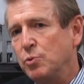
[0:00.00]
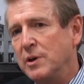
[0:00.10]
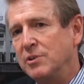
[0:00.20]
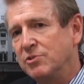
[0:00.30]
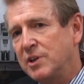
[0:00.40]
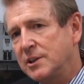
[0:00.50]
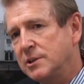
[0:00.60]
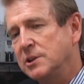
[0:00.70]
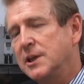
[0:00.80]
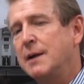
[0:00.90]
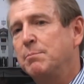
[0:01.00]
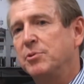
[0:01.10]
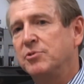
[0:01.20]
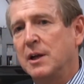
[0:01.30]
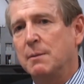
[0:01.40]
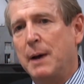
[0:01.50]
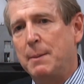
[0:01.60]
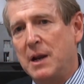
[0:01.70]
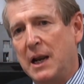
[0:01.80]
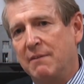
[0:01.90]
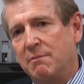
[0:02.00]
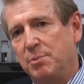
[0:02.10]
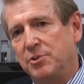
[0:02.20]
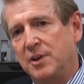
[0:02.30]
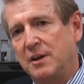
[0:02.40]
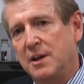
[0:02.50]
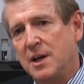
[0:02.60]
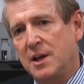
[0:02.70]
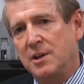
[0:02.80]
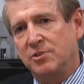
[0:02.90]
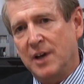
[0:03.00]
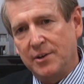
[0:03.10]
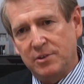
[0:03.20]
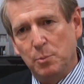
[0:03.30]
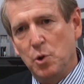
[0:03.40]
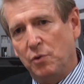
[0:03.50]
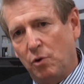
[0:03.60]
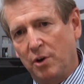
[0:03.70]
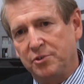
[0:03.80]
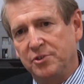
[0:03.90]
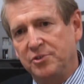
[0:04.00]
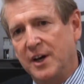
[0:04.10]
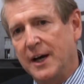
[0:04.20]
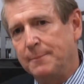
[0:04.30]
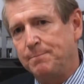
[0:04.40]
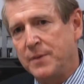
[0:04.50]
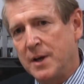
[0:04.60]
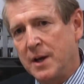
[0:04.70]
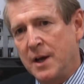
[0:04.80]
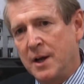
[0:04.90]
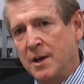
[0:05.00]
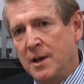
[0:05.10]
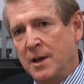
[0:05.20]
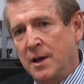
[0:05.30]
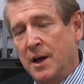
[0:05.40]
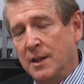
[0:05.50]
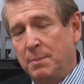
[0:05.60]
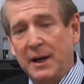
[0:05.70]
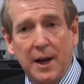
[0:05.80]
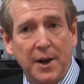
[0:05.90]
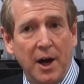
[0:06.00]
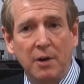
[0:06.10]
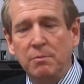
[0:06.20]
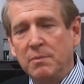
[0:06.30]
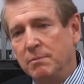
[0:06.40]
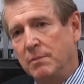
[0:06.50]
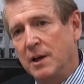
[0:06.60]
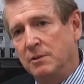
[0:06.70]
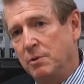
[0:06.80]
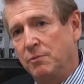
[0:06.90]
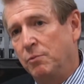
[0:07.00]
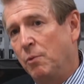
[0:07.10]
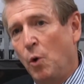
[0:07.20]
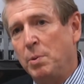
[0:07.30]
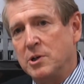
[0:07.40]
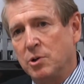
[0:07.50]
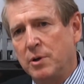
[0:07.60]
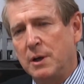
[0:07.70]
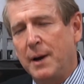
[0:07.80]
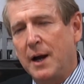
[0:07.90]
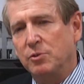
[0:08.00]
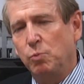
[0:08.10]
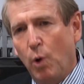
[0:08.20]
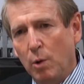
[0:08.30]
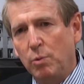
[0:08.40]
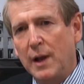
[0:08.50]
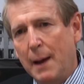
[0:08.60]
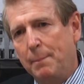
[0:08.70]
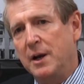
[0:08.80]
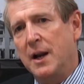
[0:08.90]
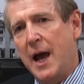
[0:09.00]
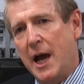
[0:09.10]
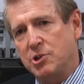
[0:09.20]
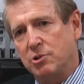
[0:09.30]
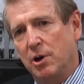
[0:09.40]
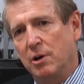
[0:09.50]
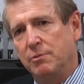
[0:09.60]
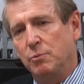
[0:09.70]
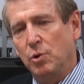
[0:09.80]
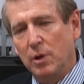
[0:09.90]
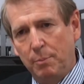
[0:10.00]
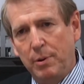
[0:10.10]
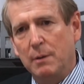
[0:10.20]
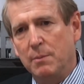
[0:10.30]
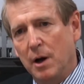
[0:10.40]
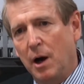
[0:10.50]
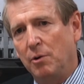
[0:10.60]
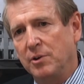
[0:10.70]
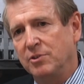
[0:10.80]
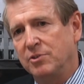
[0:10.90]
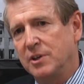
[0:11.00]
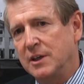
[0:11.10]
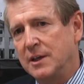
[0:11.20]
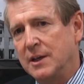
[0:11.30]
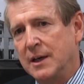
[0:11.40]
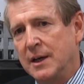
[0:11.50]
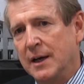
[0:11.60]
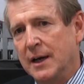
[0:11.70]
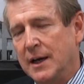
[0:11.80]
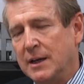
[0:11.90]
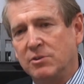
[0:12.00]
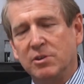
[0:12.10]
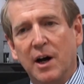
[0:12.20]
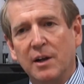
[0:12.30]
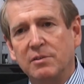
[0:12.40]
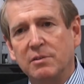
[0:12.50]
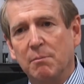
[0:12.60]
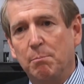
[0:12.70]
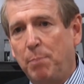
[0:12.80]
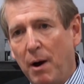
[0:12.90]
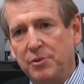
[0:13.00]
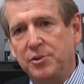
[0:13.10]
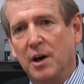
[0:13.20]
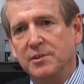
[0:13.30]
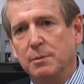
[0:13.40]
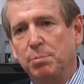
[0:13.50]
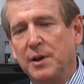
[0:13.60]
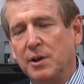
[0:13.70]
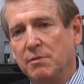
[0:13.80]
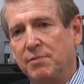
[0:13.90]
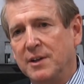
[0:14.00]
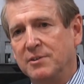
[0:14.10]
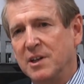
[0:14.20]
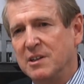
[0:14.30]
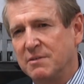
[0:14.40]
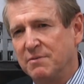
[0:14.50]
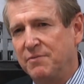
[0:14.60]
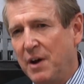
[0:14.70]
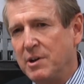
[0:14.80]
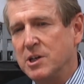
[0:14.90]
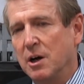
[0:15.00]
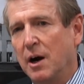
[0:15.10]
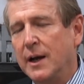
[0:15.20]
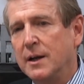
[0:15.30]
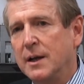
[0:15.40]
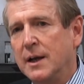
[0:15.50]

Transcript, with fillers: between 6 to 10%, maybe 11%, starts to move across the state. Uh, the big unknown as we've all been talking about, is what will happen in Ashgrove. Will the Premier hold his seat? Uh, insiders on both sides of the political fence, it's very tight,